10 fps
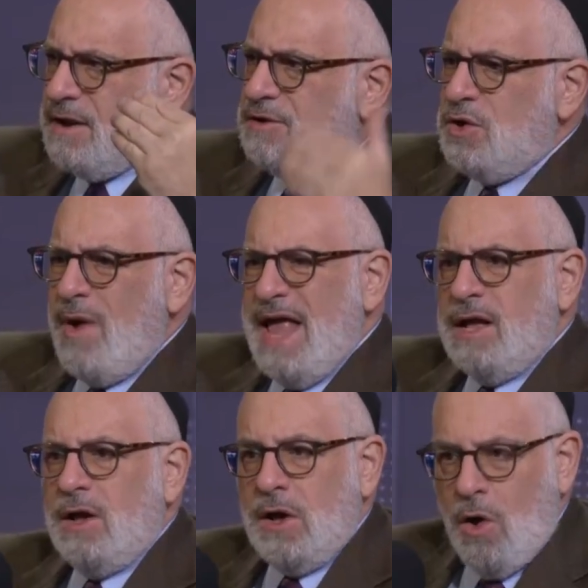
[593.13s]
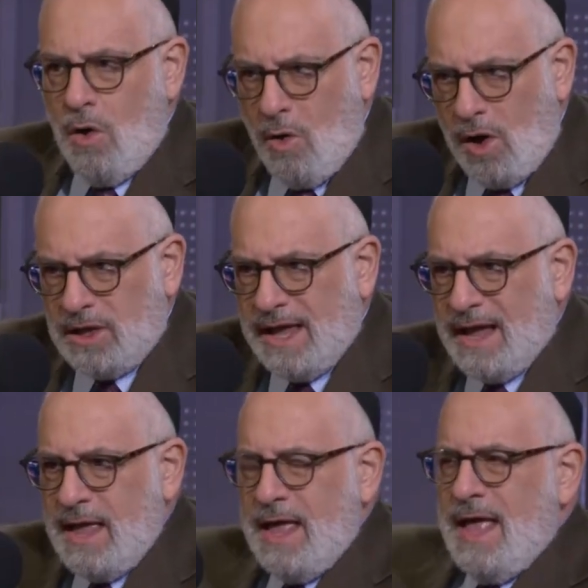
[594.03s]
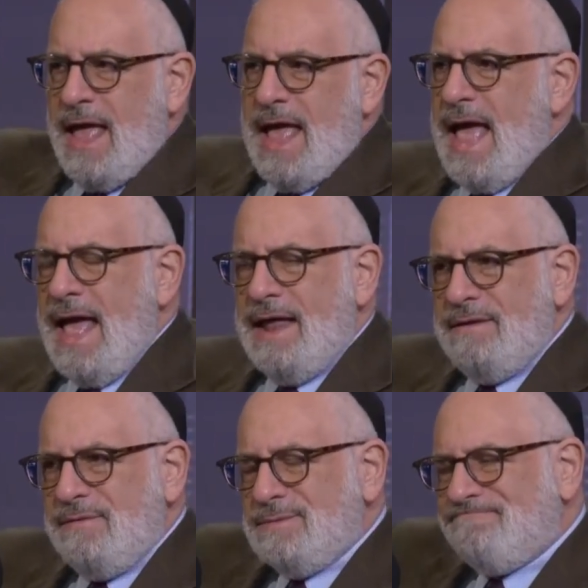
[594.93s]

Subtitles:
here to a calling. And